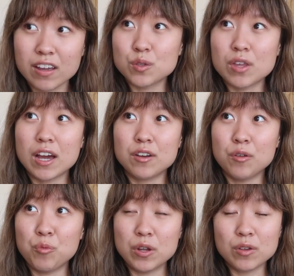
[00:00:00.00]
so
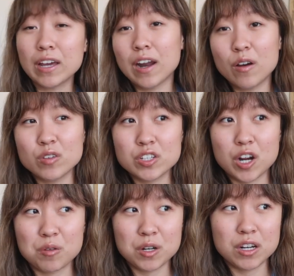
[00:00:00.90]
that when you get out of the
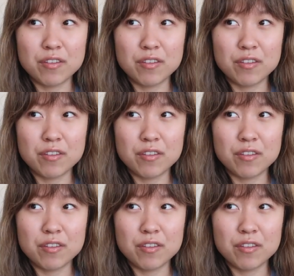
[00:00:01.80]
shower,